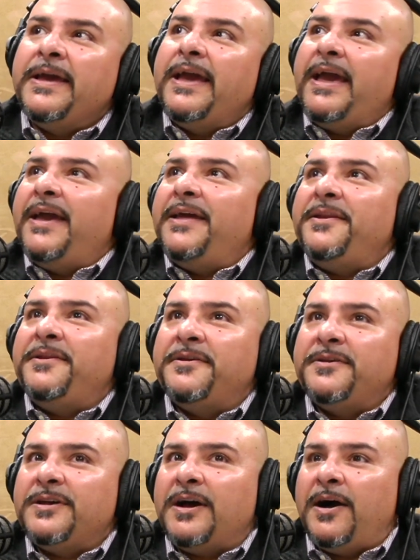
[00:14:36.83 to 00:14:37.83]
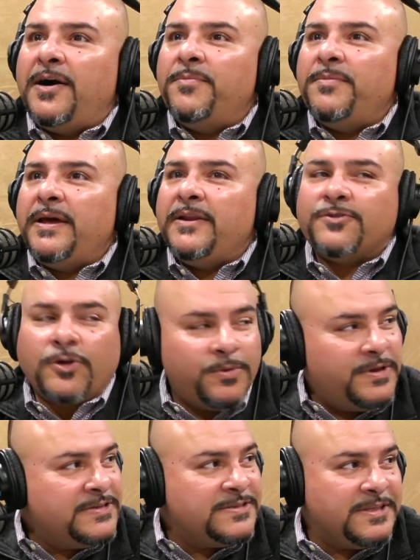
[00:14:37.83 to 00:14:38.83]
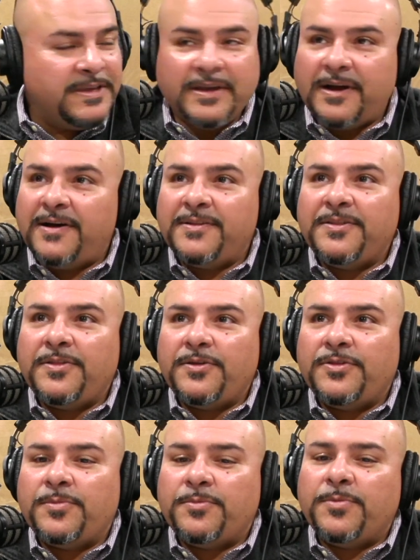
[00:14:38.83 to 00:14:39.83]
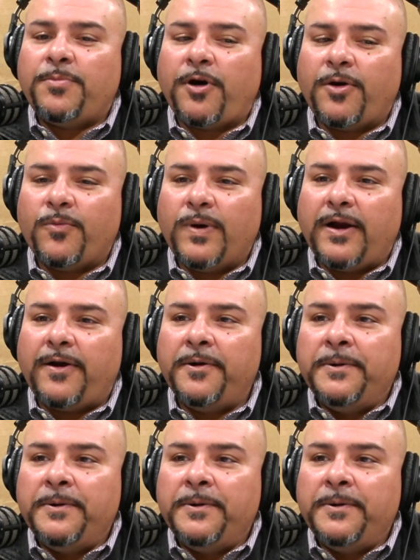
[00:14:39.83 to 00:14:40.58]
and it's always the part where